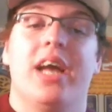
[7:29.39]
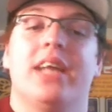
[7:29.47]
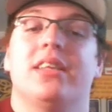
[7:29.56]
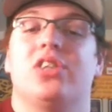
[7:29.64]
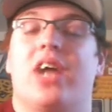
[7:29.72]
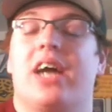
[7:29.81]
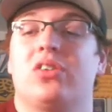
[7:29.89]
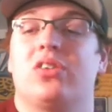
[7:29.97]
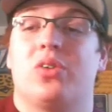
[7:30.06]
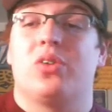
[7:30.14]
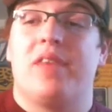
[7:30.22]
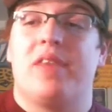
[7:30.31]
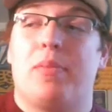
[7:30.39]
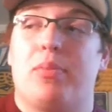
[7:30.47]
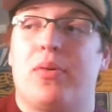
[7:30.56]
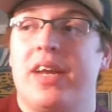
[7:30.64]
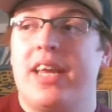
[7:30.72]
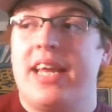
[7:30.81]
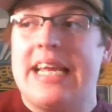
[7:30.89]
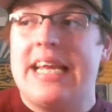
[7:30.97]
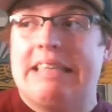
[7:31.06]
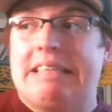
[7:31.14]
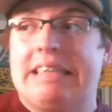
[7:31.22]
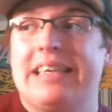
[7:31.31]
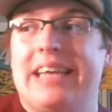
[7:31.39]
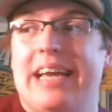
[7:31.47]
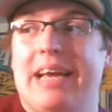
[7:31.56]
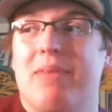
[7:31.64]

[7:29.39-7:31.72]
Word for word: The Jags also have a pretty easy game